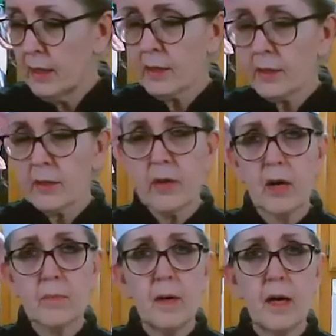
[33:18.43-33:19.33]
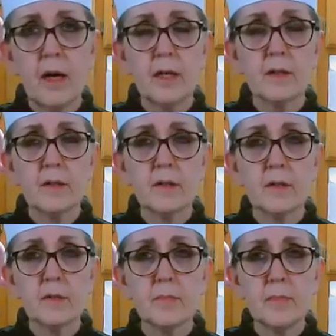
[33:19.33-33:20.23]
crock-pot
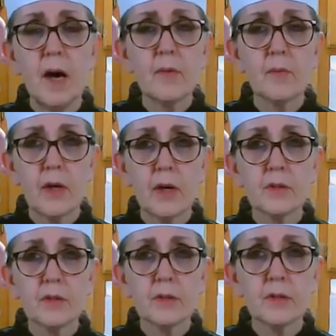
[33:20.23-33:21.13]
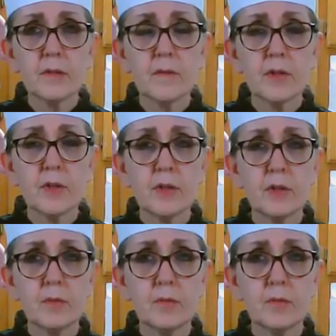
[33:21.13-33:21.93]
pot roast for 2,